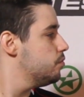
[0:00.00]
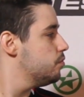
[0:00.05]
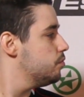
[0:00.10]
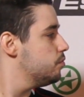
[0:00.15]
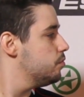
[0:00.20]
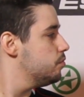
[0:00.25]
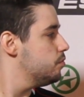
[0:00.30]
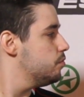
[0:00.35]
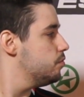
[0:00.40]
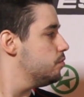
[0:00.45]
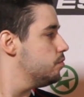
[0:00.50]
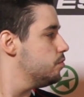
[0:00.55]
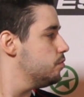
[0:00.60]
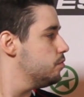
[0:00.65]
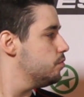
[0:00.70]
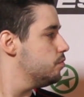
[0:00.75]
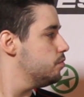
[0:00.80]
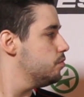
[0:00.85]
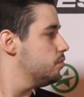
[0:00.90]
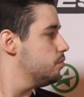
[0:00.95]

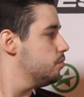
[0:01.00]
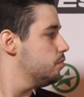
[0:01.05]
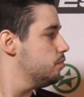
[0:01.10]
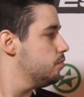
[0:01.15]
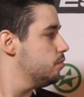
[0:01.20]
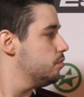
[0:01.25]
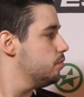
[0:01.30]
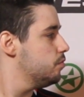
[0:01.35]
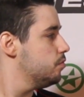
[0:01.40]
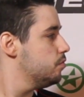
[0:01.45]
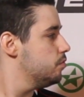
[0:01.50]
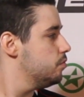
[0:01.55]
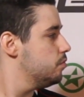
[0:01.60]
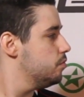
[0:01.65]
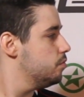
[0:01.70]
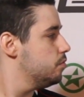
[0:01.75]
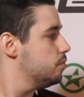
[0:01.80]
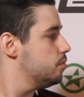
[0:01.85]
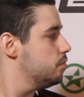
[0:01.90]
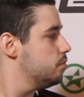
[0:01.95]

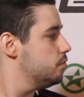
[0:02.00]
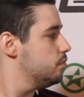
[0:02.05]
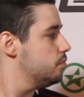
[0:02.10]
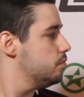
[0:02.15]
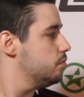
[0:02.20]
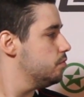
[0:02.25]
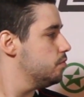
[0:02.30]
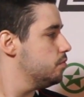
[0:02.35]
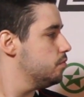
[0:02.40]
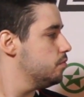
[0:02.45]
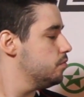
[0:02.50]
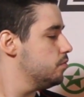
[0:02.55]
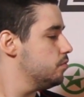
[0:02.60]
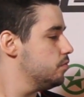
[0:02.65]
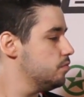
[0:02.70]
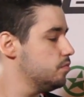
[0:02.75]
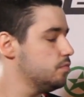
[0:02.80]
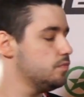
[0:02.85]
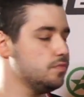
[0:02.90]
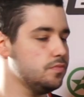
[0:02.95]

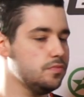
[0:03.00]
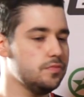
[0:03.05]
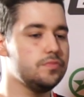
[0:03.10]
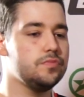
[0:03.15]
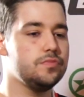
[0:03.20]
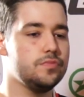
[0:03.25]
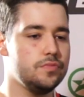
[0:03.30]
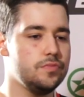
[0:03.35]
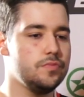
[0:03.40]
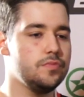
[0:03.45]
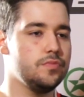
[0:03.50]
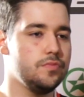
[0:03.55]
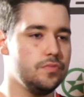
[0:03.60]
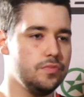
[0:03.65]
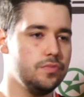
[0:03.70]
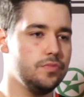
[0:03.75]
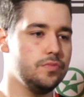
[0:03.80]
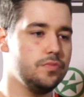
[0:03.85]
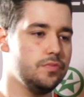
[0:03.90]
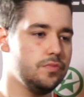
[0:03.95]

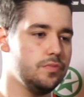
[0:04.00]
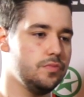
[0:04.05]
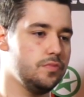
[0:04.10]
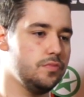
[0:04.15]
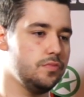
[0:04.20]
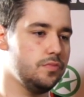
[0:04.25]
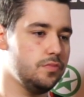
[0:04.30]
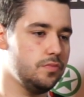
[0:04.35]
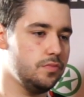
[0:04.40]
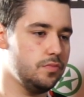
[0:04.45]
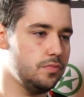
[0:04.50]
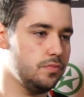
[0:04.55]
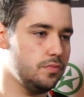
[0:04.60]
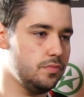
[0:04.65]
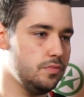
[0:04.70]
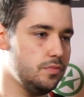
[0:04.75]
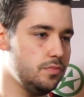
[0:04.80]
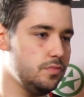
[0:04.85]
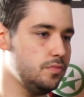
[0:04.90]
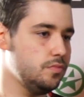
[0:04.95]

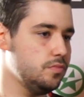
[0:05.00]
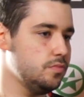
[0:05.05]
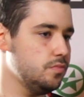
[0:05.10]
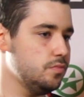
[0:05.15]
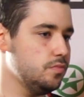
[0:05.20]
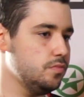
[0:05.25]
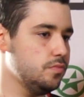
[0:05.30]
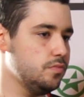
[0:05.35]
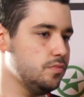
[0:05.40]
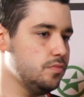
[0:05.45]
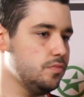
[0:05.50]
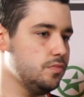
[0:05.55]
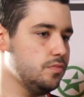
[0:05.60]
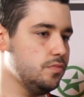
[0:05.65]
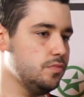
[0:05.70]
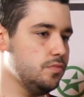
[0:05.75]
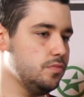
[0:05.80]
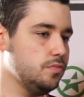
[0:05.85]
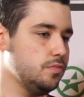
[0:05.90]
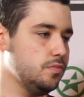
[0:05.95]

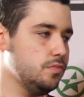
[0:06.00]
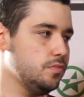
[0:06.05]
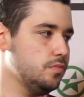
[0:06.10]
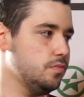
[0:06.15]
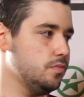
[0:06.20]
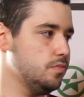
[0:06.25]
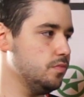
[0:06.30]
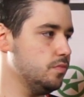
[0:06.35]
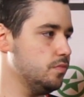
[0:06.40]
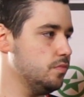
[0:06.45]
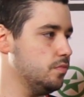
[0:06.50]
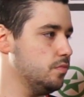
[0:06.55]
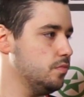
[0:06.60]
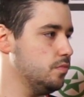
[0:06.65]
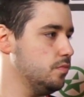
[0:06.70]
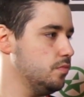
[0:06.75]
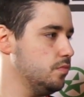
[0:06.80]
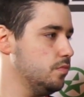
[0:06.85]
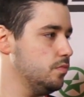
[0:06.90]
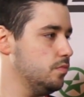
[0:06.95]

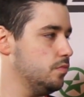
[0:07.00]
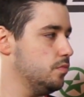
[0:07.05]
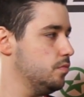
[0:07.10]
The person shown says nothing.